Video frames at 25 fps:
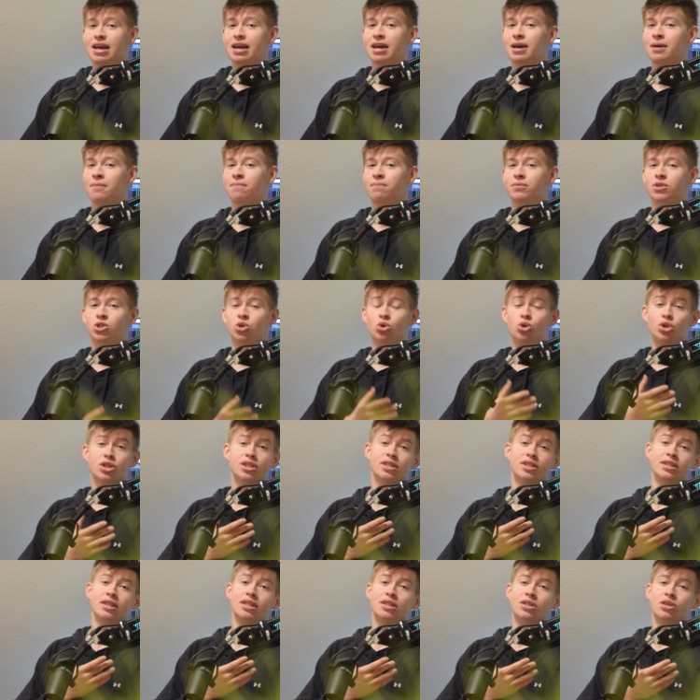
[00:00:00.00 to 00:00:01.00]
Um, you
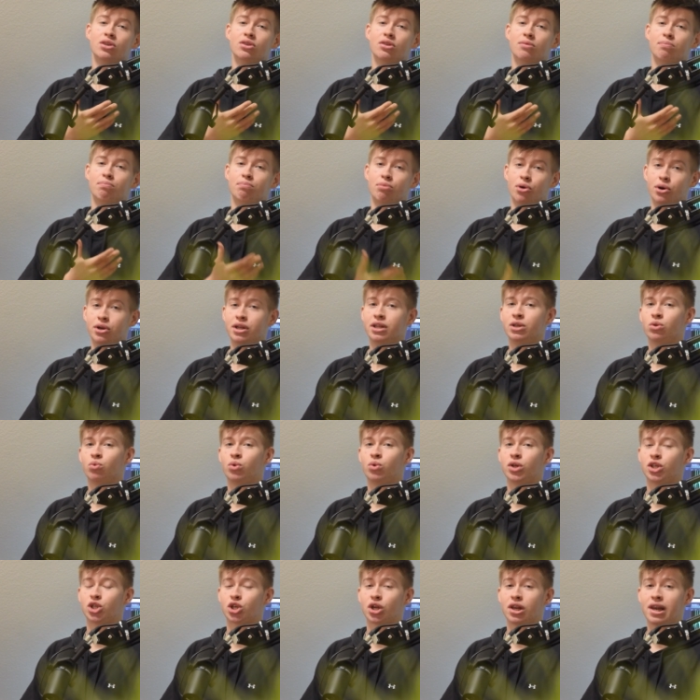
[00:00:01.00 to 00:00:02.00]
just need to put in
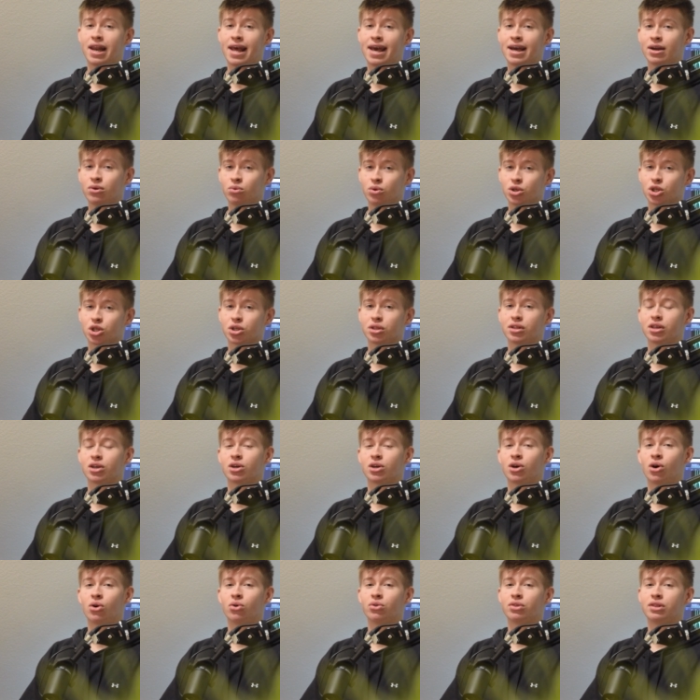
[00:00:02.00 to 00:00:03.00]
which language the
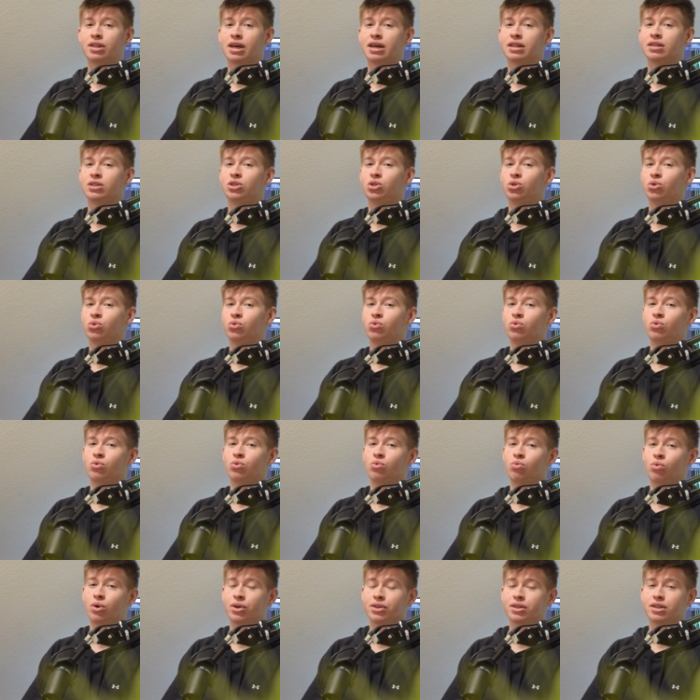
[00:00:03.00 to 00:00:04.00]
code that you
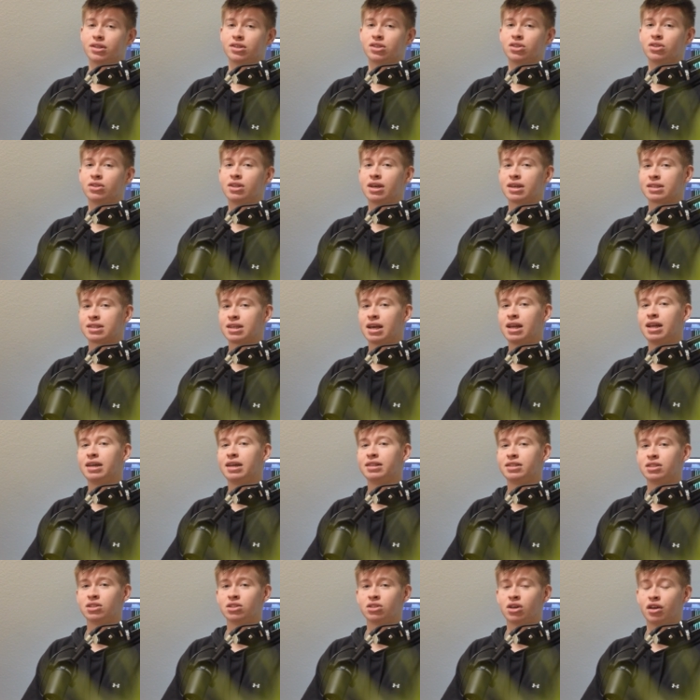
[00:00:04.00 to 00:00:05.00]
want the syntax
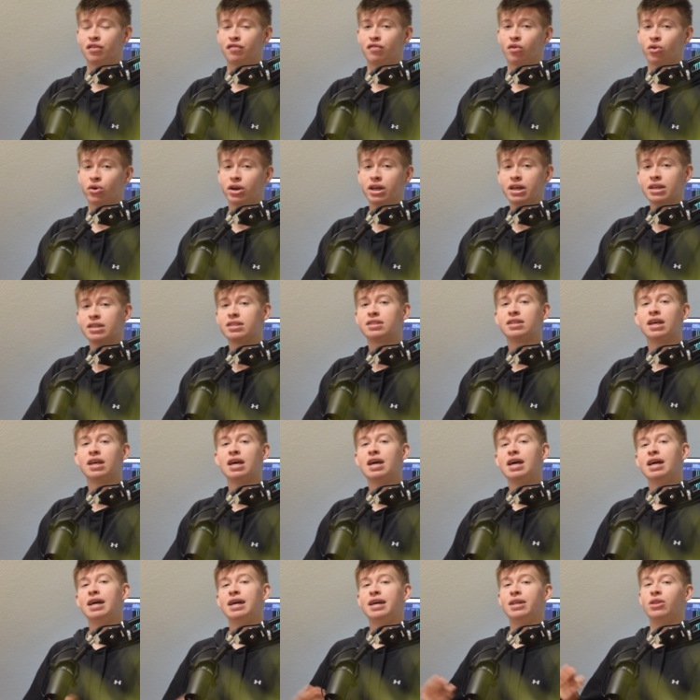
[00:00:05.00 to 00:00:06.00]
highlighting done for is.
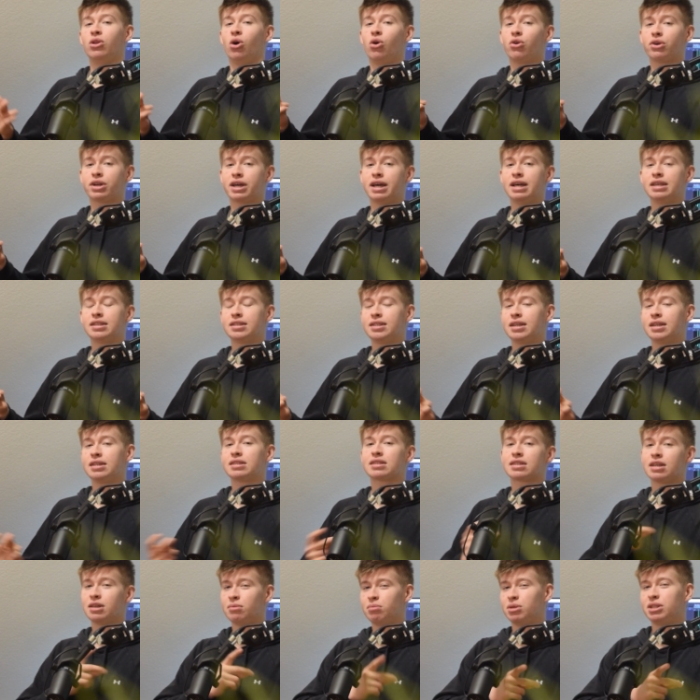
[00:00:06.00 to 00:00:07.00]
In our case,
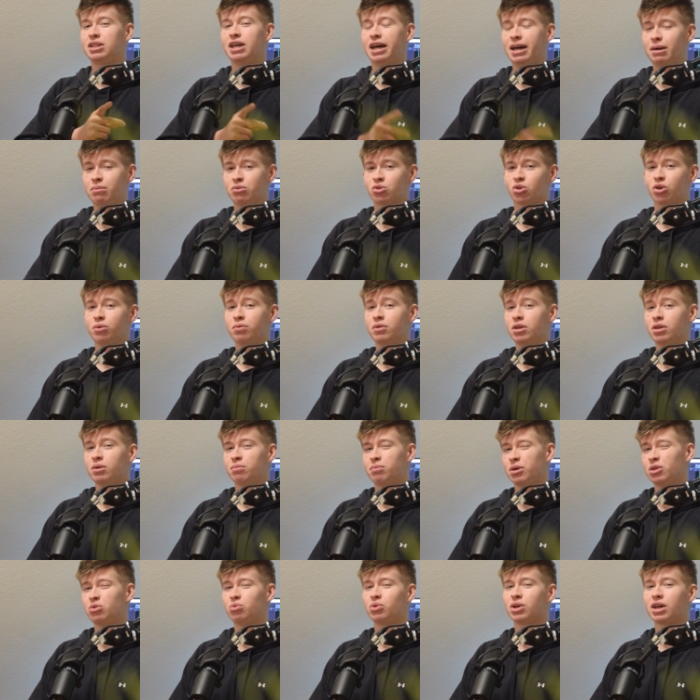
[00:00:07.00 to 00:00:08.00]
that's gonna be TypeScript,
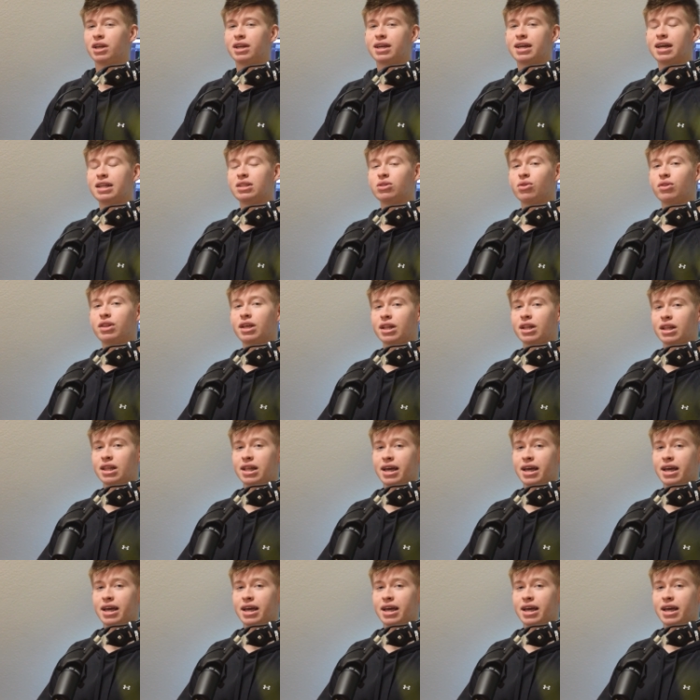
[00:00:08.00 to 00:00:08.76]
but we're gonna get to that